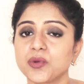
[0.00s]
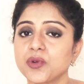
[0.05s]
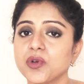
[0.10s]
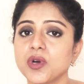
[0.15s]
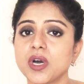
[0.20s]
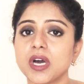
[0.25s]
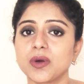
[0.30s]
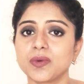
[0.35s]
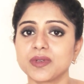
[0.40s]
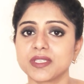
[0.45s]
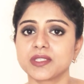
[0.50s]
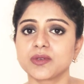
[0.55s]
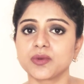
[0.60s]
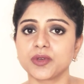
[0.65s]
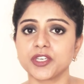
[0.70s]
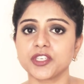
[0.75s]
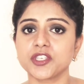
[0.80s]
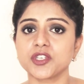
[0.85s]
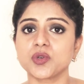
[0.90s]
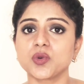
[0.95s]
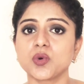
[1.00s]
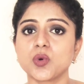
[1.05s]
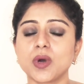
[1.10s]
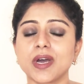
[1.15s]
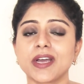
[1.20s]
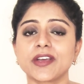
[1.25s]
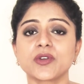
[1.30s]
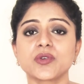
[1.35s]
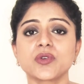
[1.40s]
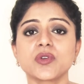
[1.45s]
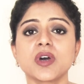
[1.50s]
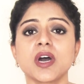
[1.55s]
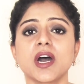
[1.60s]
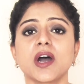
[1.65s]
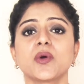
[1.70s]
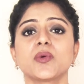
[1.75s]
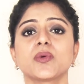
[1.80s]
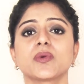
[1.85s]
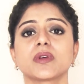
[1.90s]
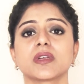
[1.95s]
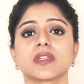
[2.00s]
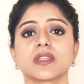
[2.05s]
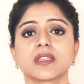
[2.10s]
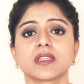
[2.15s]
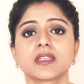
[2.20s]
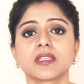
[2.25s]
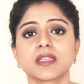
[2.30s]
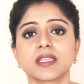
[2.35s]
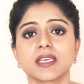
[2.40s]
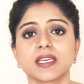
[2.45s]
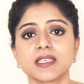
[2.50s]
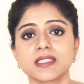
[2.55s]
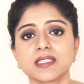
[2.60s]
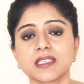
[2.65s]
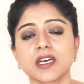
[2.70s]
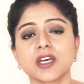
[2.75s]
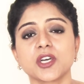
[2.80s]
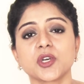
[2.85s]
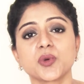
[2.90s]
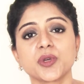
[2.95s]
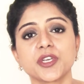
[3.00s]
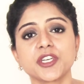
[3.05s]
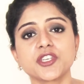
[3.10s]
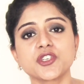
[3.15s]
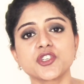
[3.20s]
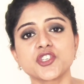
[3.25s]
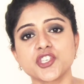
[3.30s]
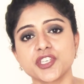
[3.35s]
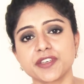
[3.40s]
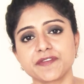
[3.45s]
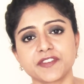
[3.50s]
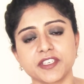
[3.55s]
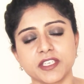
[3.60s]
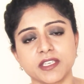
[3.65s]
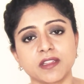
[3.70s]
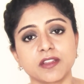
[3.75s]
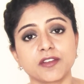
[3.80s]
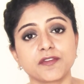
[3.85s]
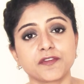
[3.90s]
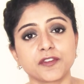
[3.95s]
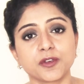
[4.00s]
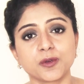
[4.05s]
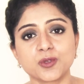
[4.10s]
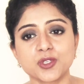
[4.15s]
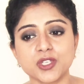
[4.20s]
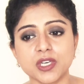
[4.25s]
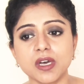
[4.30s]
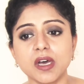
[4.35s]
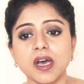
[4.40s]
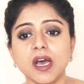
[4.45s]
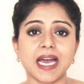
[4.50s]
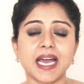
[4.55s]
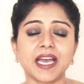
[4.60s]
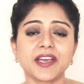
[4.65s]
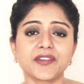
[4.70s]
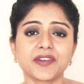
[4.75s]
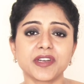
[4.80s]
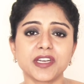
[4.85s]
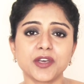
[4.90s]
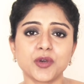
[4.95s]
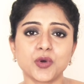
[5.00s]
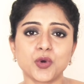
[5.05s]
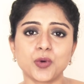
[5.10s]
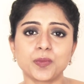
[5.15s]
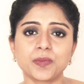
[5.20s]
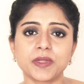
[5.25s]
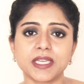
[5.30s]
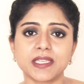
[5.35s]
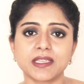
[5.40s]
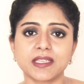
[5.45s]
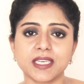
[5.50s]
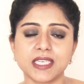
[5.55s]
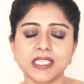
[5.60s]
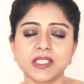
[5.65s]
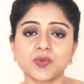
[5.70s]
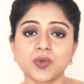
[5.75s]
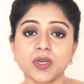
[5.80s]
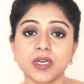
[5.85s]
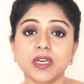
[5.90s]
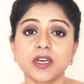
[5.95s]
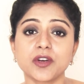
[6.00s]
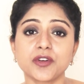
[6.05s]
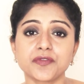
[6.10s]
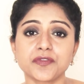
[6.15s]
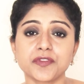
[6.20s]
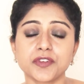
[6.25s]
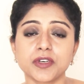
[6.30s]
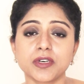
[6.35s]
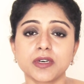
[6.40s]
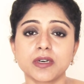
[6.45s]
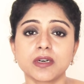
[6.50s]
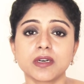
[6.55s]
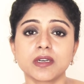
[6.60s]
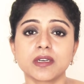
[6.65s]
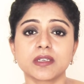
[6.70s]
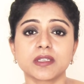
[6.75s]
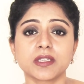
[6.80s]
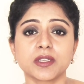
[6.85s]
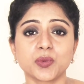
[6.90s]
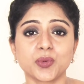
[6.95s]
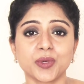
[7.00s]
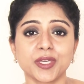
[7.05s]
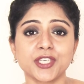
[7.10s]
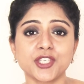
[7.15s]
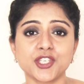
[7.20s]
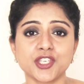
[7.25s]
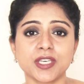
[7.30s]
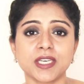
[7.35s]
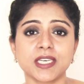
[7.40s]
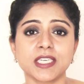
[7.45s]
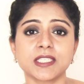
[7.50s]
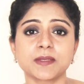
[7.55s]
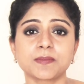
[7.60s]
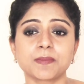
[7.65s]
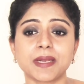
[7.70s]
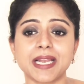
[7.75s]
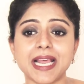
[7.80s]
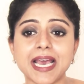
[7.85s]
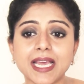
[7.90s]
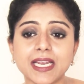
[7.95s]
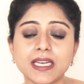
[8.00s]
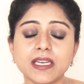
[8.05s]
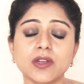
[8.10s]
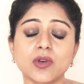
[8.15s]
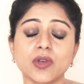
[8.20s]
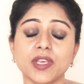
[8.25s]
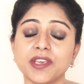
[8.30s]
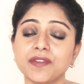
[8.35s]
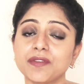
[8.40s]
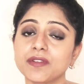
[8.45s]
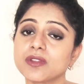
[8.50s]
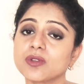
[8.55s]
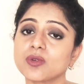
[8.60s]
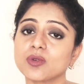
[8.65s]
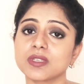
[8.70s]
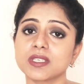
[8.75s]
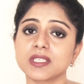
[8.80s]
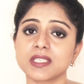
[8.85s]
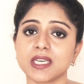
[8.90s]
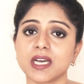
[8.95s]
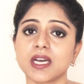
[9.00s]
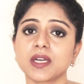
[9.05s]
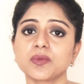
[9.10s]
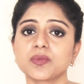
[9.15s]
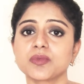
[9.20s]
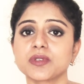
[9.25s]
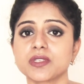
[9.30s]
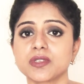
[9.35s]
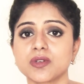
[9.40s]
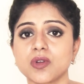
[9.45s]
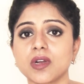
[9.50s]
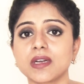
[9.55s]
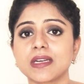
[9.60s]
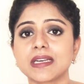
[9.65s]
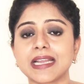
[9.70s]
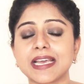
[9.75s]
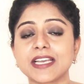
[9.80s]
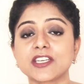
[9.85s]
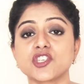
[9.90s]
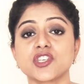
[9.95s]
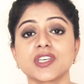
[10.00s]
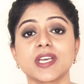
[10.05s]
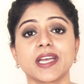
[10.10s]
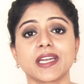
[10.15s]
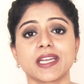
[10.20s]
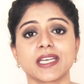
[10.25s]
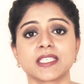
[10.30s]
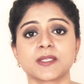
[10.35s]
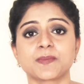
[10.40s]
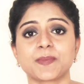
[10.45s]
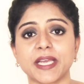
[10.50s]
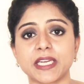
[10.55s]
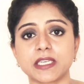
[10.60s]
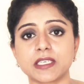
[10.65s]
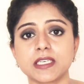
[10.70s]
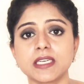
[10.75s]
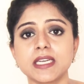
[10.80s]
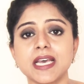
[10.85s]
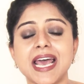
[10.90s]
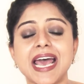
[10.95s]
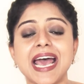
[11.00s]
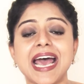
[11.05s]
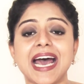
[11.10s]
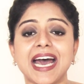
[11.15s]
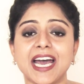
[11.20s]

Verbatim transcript: I don't know how it's going to go. I don't know how things are going to shift in the future. I really hope that things work out for her the way she has planned, even though the start was not like she had expected.